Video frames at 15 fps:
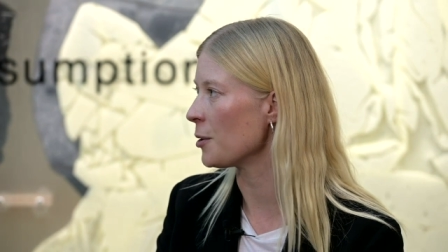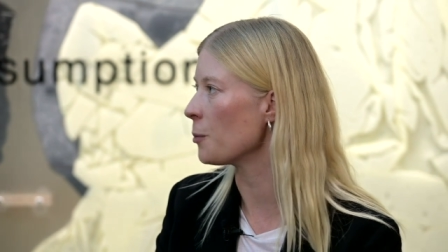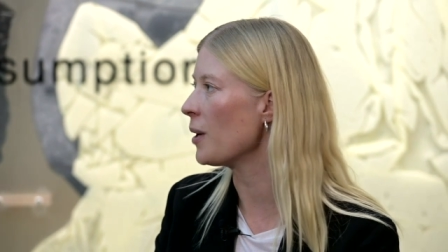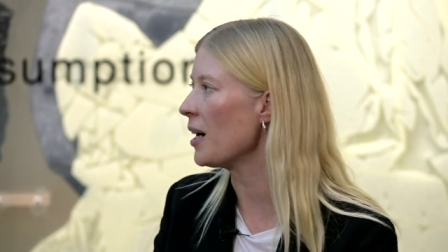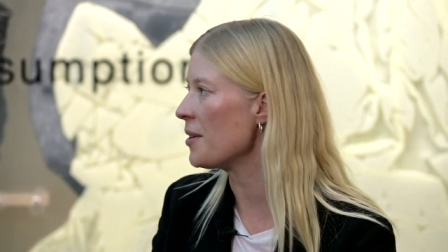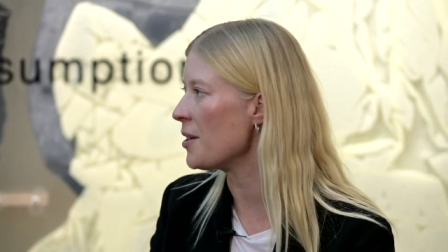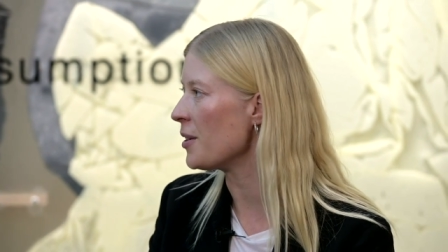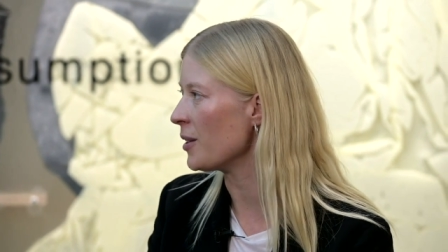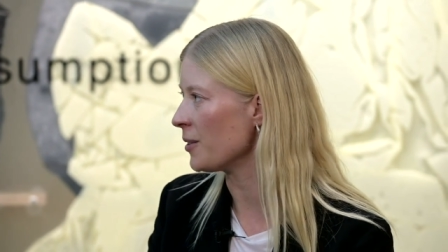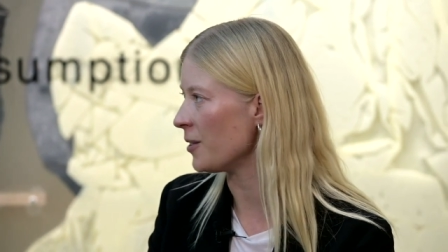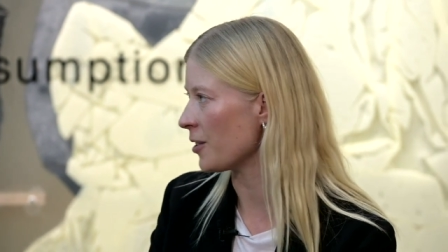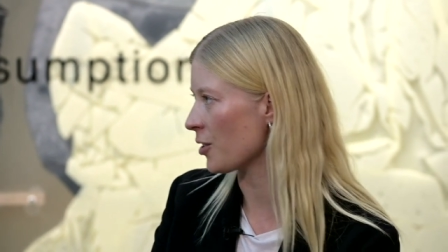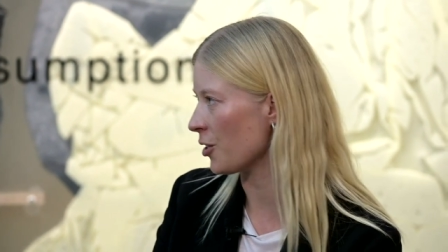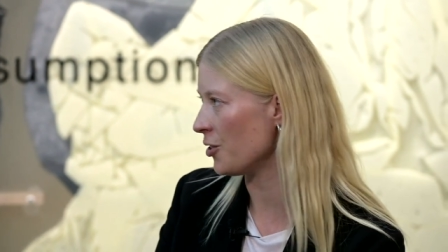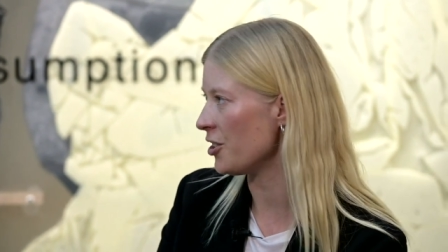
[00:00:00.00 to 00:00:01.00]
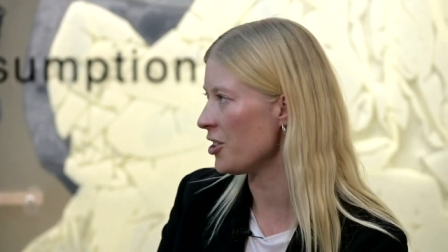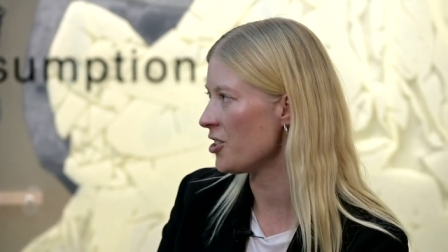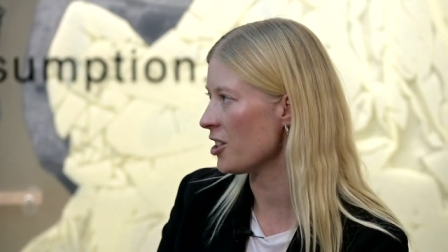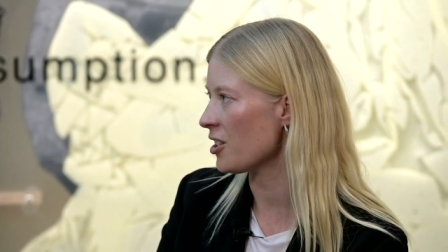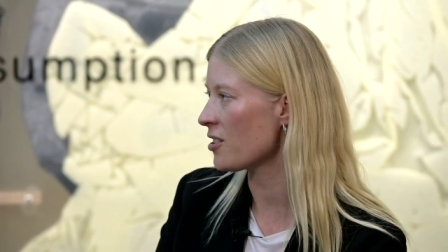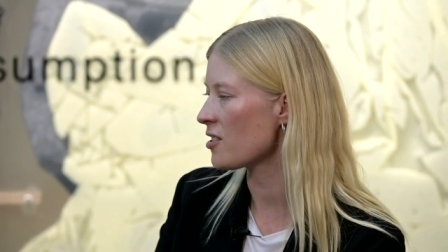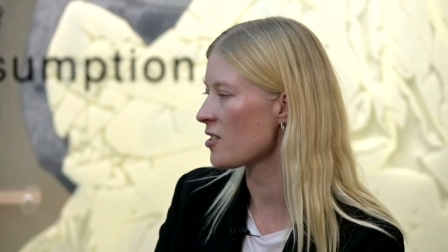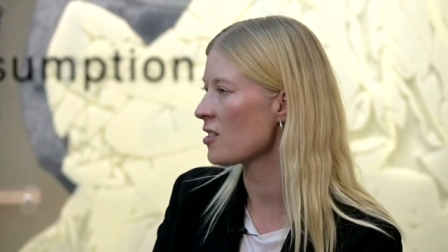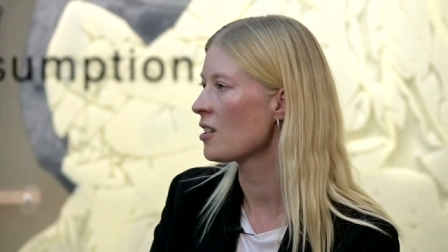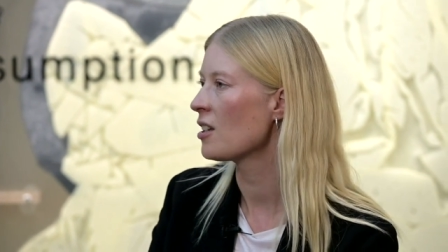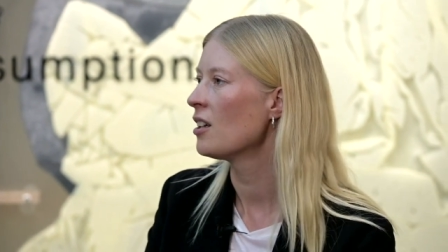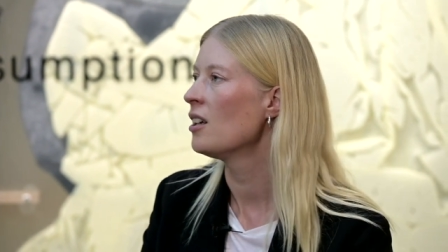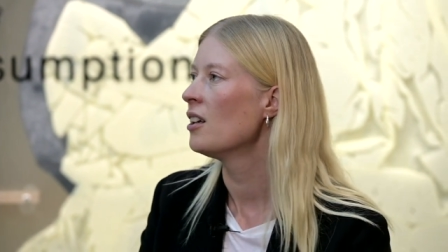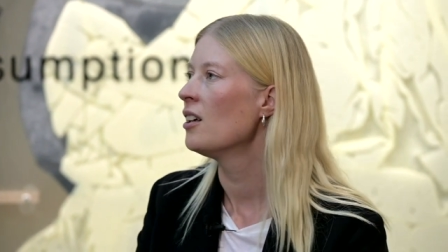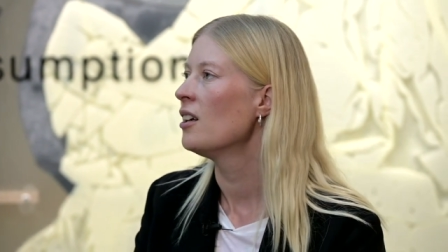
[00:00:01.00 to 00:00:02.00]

the weather and the conditions. Mm.